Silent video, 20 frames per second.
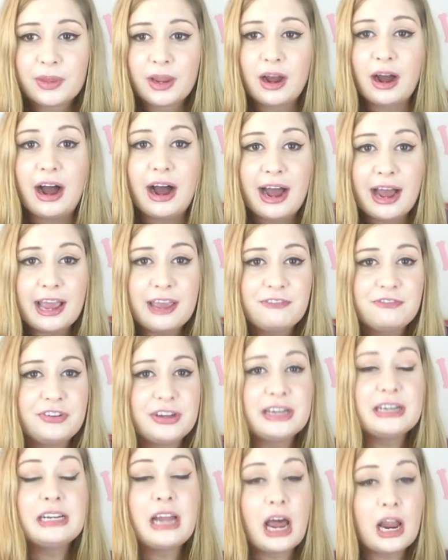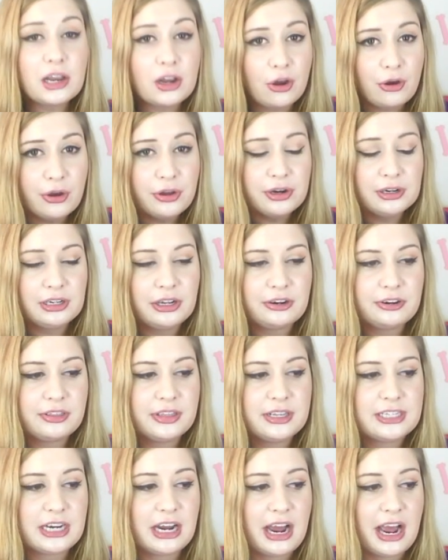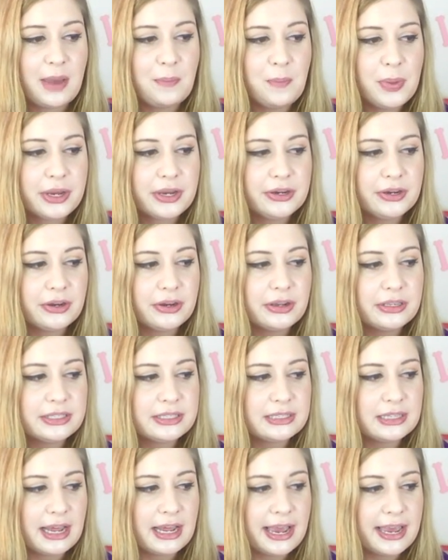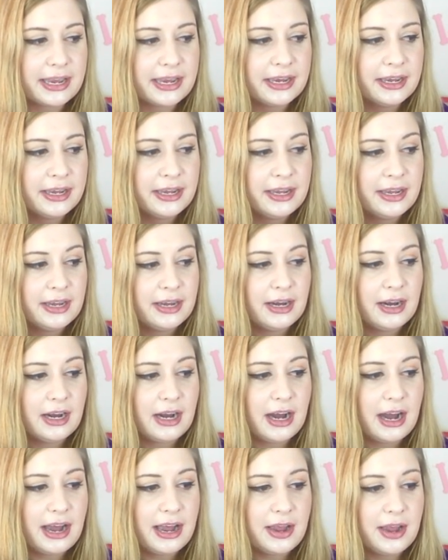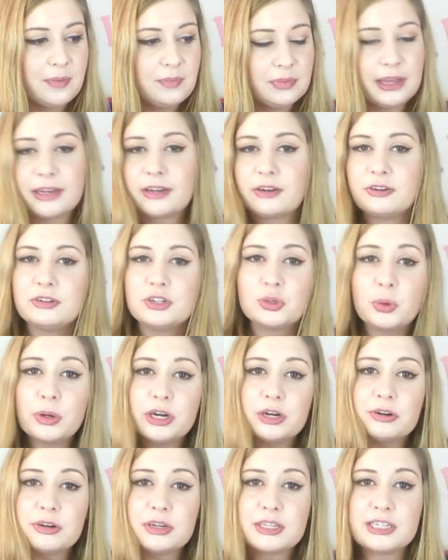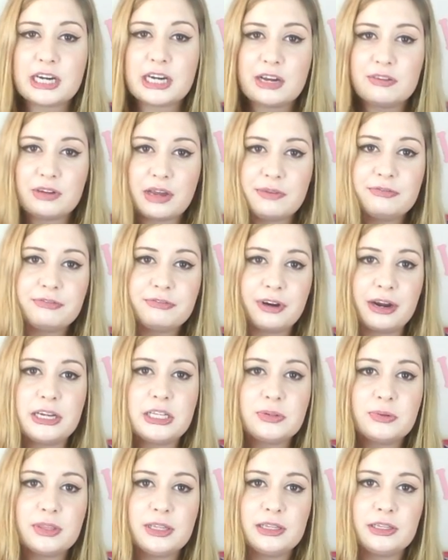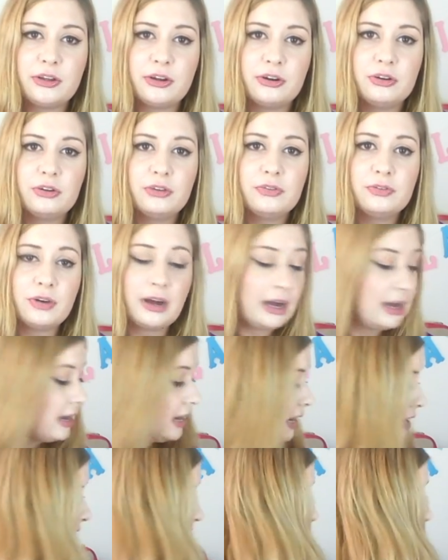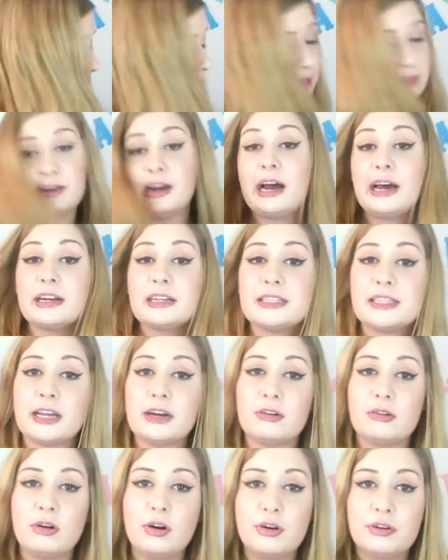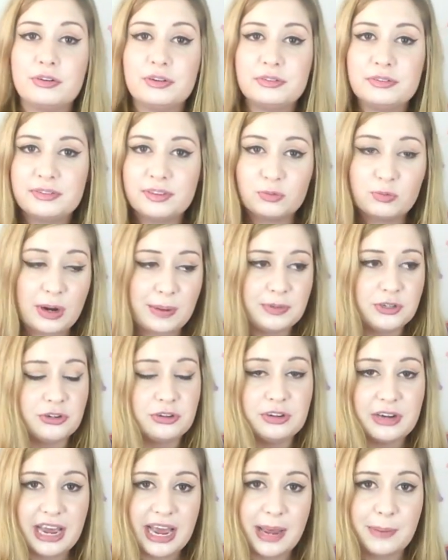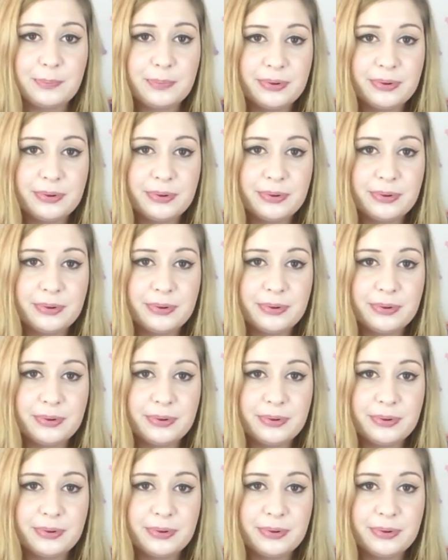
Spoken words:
I feel alone a lot of the time, because like I'm like on Twitter and stuff, I'm friends with a lot of other artists that are on the Webtoon app,